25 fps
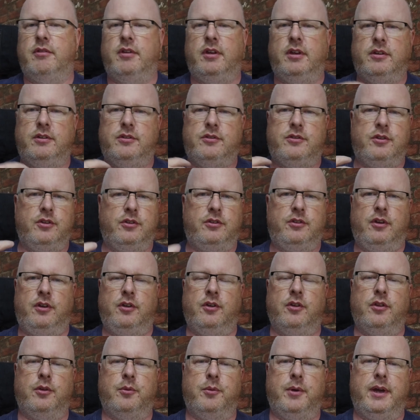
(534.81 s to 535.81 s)
It's just
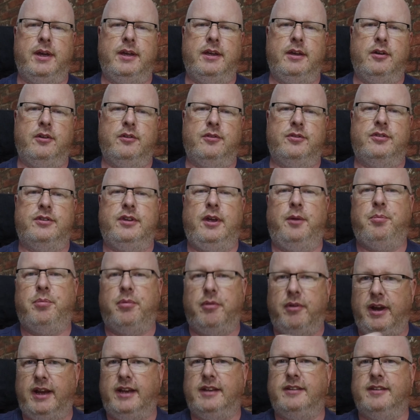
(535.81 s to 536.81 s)
another way of
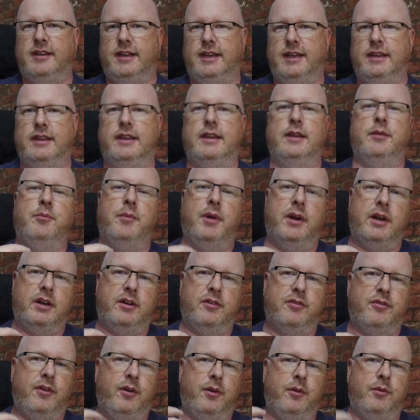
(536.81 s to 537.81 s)
separating the
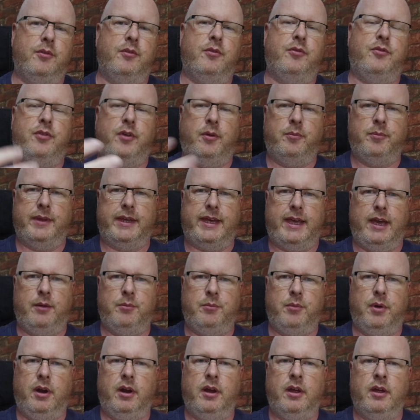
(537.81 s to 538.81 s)
microphone from the
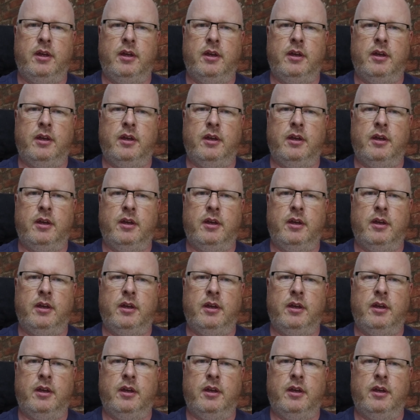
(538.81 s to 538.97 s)
camera,